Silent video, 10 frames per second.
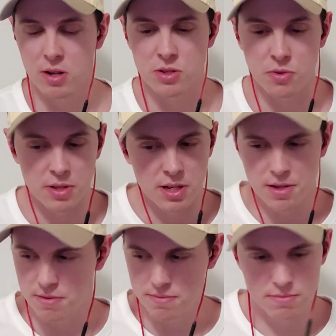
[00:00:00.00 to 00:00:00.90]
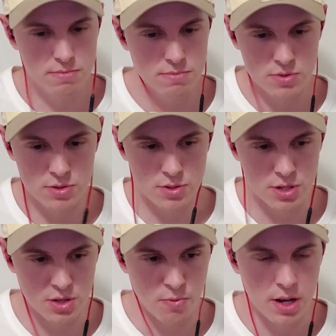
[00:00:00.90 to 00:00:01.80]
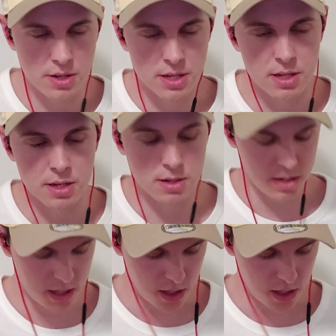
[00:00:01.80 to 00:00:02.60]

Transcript: was doing just the renos in the